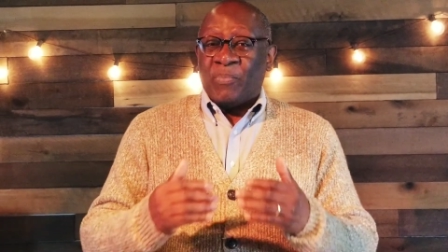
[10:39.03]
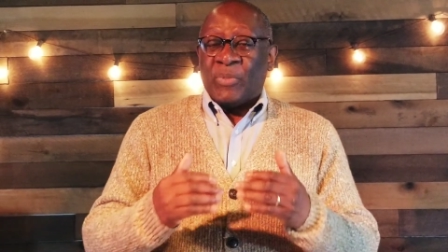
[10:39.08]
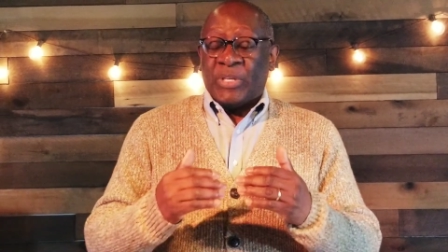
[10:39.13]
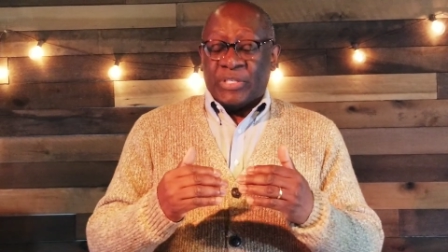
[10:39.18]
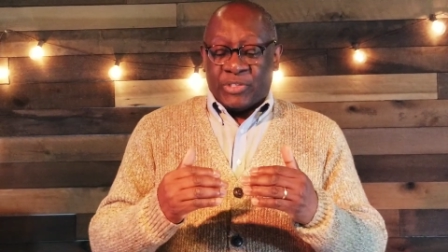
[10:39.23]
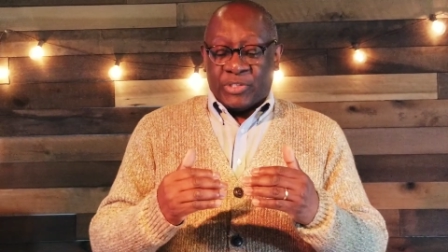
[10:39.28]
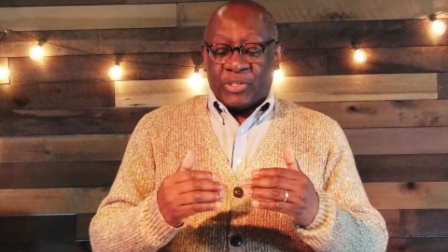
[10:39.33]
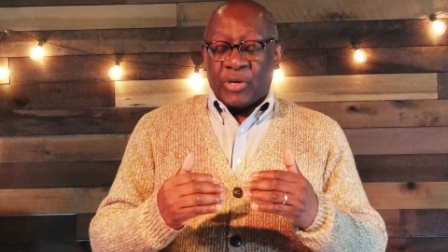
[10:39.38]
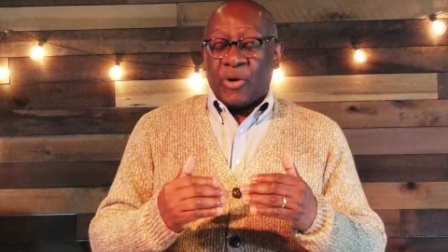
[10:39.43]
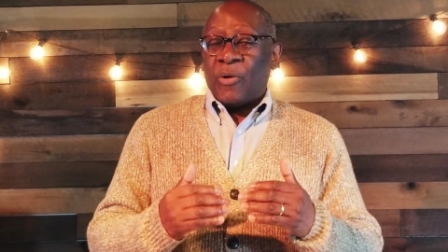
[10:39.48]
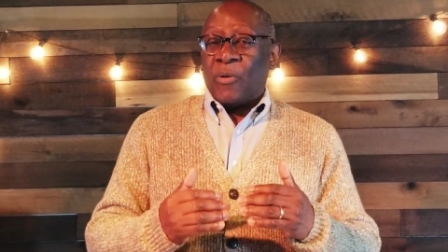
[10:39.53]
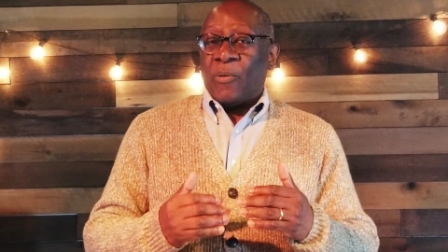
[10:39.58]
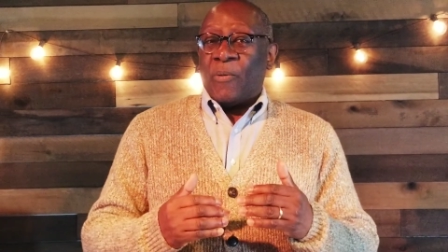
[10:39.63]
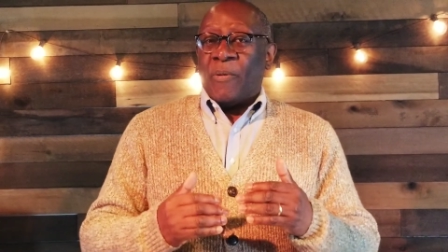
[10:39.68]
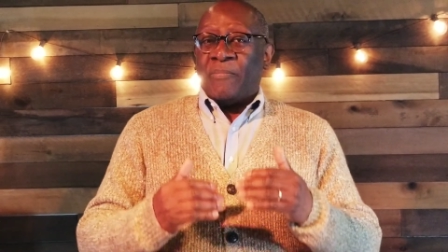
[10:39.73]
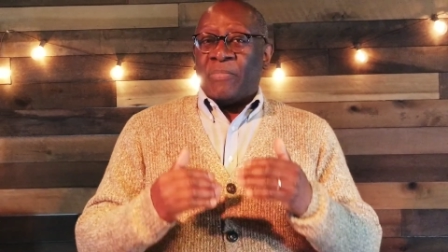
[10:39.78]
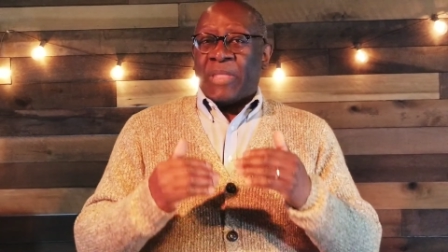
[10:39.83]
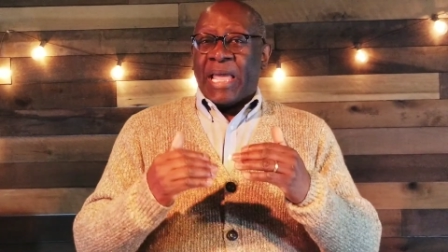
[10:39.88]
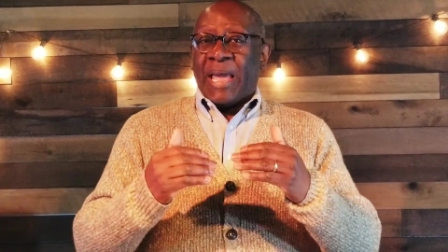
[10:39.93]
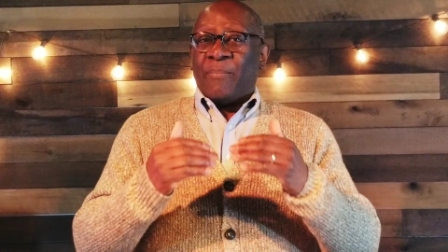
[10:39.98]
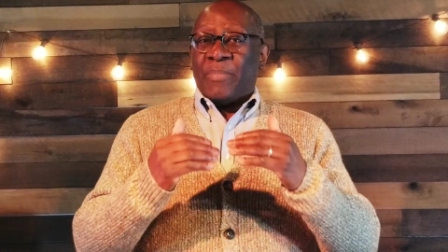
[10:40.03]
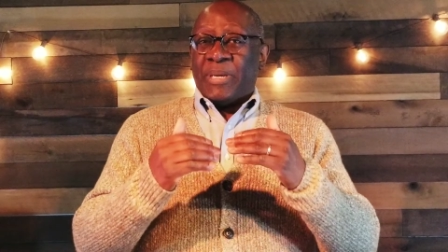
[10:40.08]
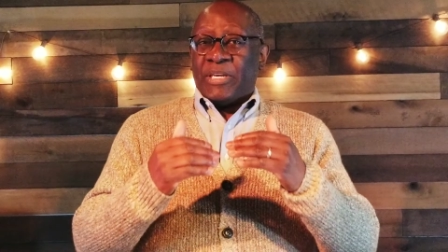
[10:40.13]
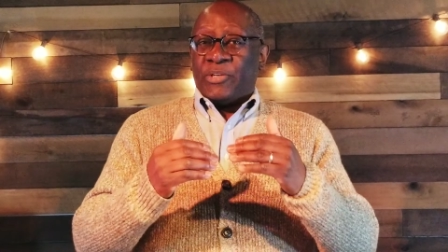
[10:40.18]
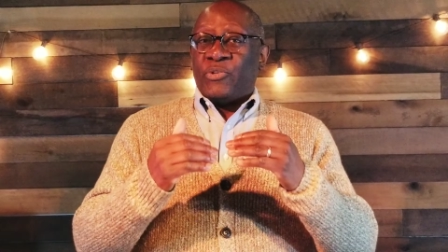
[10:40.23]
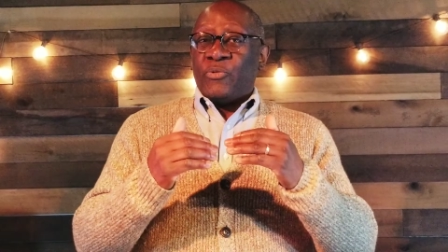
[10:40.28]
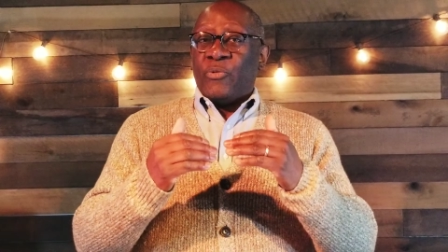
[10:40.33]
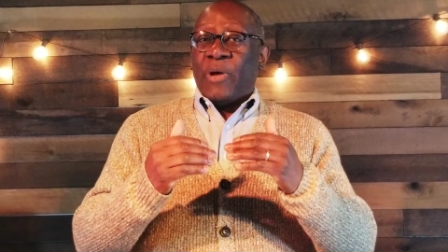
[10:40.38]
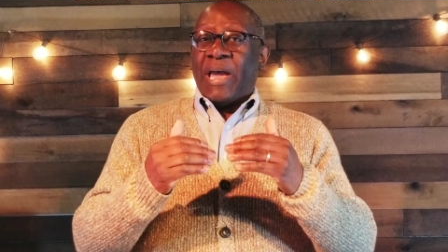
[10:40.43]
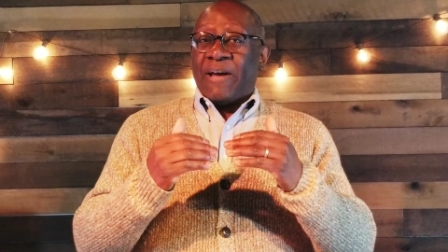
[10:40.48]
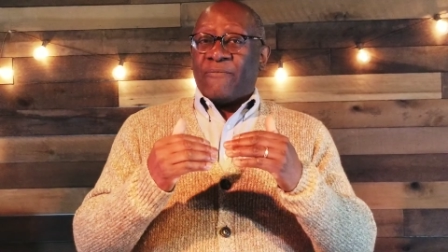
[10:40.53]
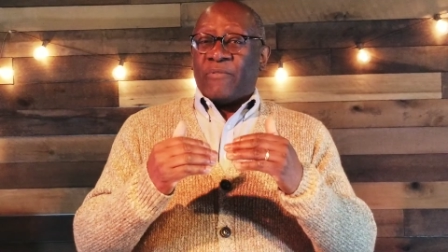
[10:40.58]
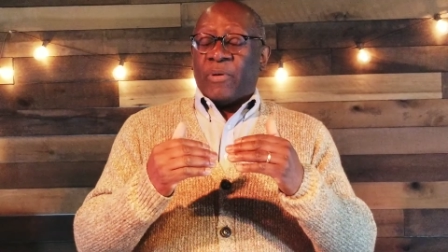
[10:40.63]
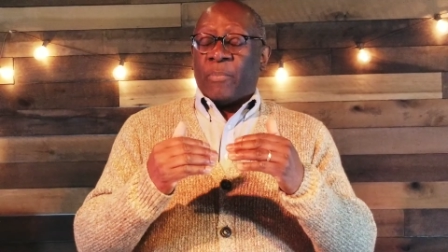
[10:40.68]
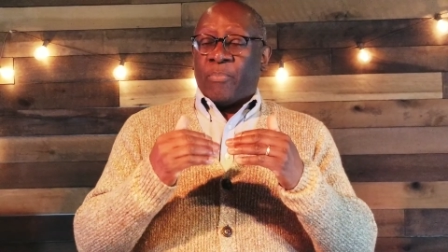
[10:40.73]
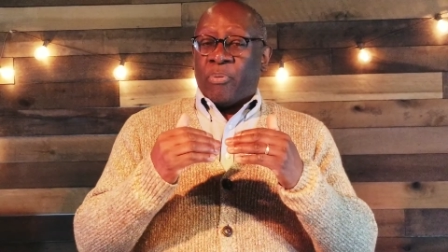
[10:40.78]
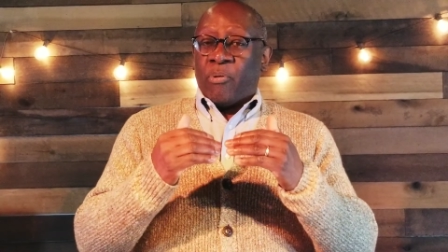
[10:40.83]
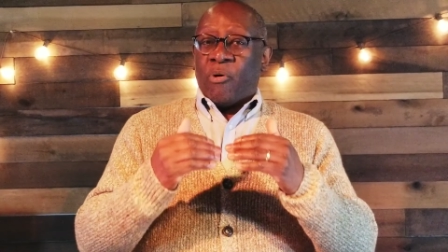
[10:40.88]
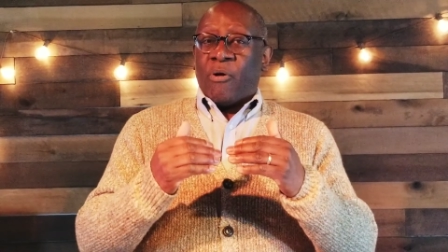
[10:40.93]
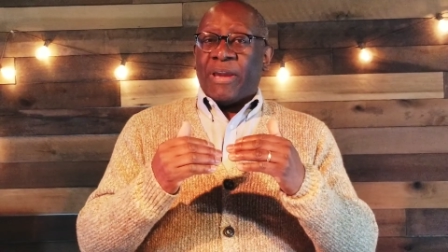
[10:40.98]
So that means you have a
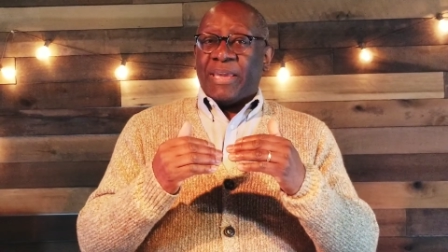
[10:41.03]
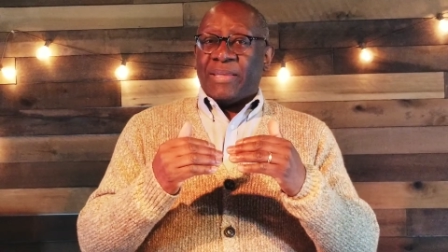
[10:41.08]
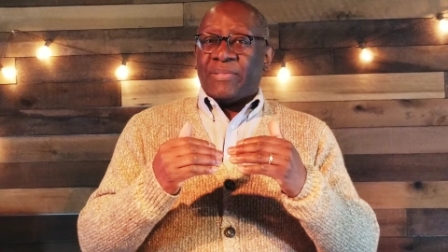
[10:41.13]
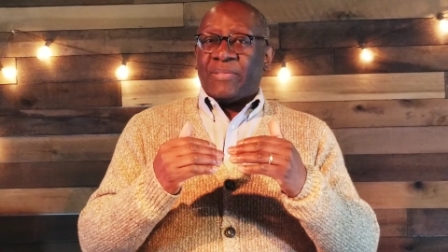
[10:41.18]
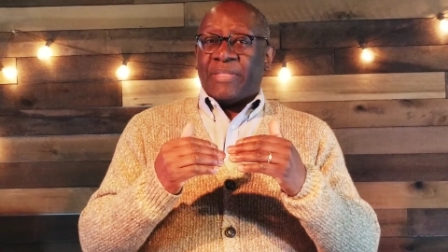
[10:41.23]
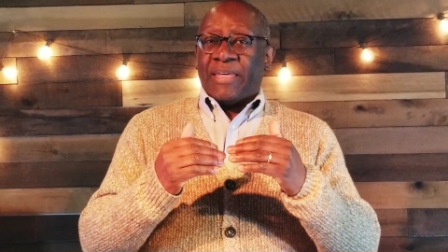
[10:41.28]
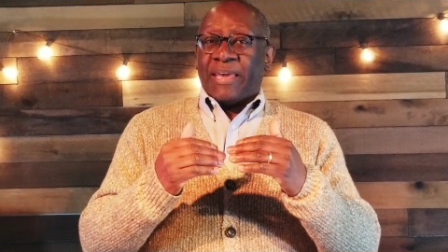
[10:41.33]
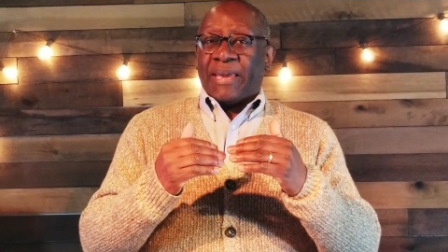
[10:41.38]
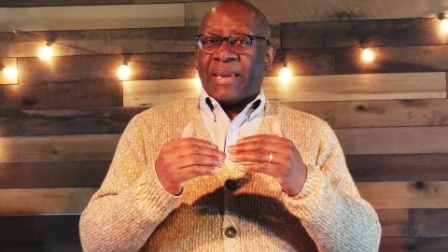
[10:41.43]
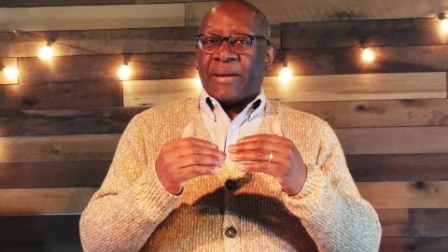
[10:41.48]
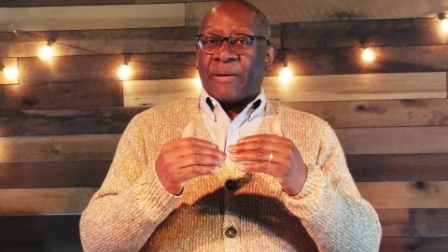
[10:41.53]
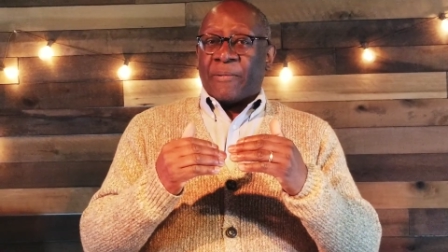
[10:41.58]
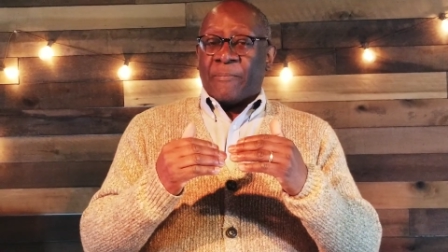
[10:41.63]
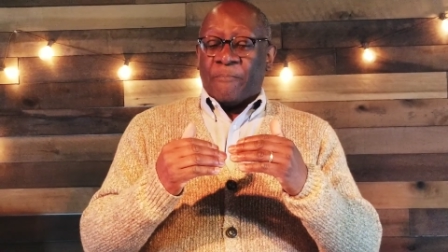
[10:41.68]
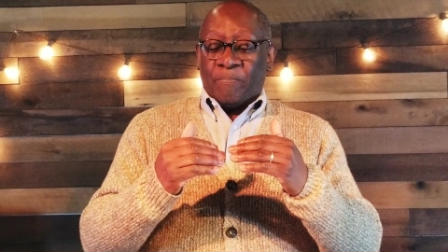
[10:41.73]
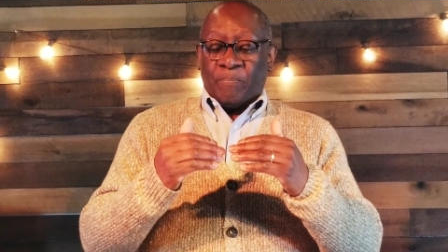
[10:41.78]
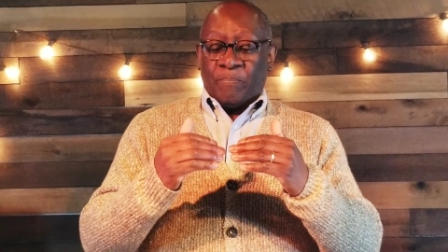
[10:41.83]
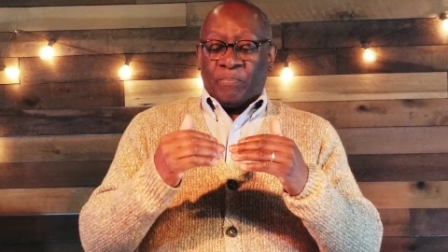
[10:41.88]
point there